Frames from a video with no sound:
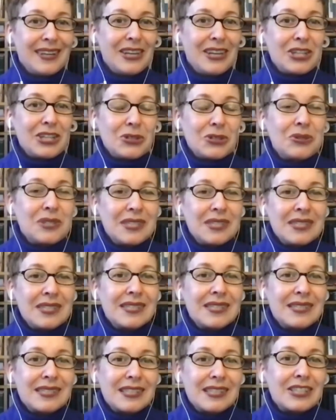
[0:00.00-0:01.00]
So this
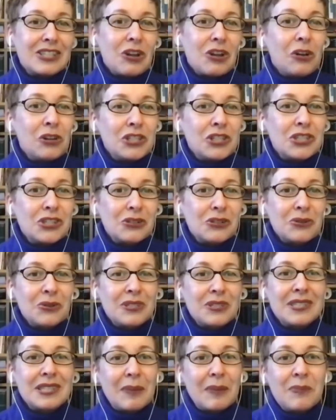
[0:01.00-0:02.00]
is also
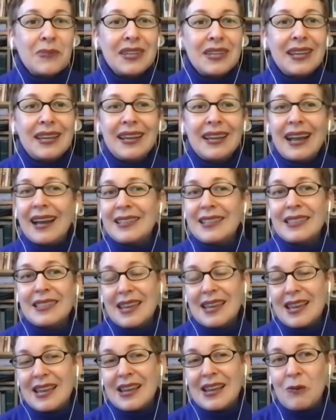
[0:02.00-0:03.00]
something I
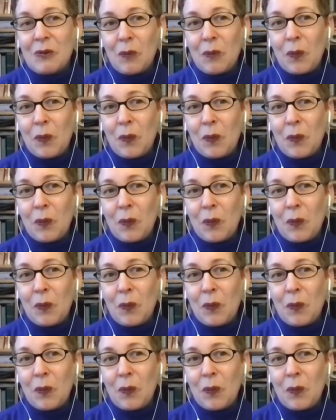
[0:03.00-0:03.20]
think